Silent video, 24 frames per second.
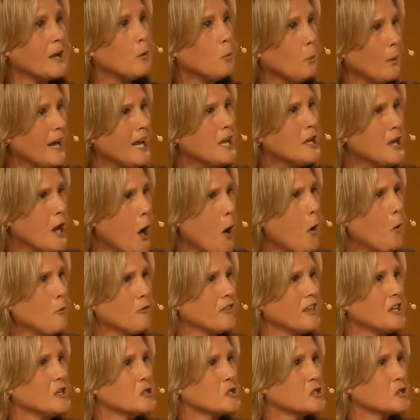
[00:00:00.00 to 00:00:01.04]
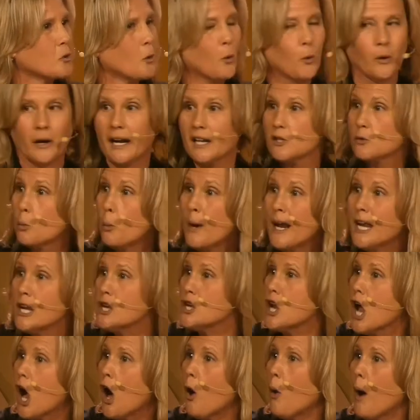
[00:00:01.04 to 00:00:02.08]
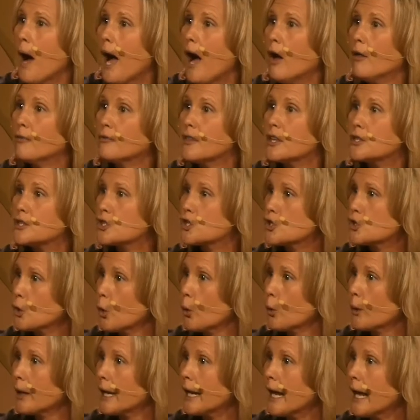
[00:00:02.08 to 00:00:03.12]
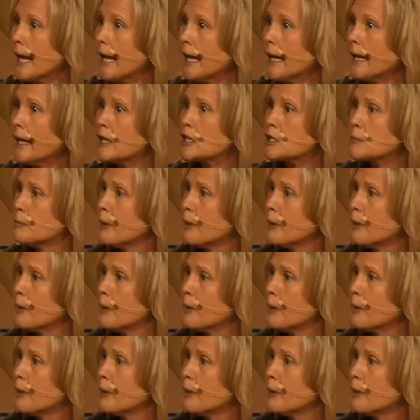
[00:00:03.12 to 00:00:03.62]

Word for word: We know these stories. We know how this story ends,